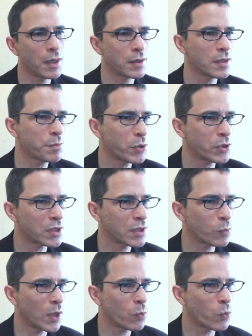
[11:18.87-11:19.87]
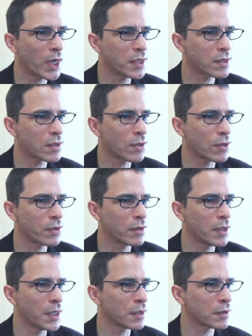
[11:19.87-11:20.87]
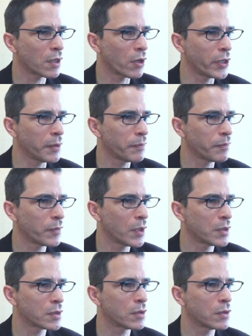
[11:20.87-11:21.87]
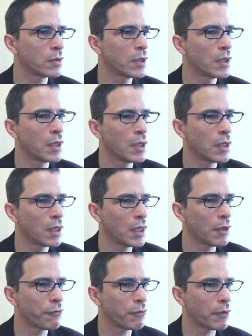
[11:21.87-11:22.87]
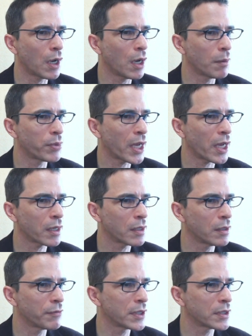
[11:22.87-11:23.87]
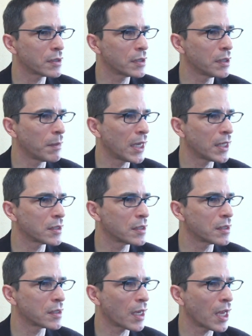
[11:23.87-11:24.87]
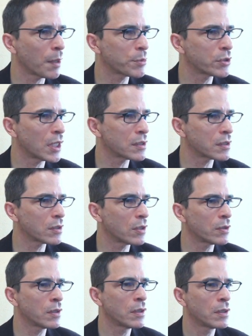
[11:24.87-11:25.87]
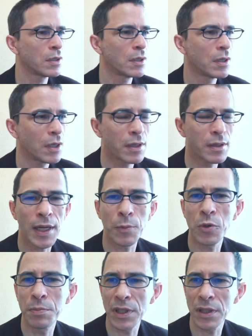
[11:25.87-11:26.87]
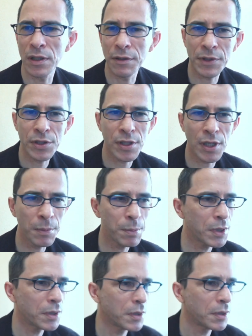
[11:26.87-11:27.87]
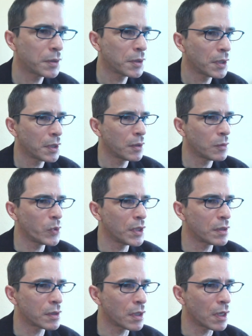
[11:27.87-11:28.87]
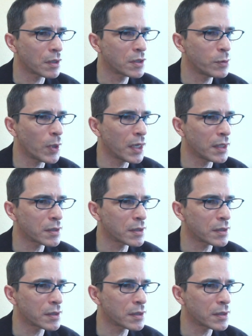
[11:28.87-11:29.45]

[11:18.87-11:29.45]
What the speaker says: This puts the 1 white stone in Atari. So if black eventually manages to capture that stone, that will be a living shape with 2 eyes.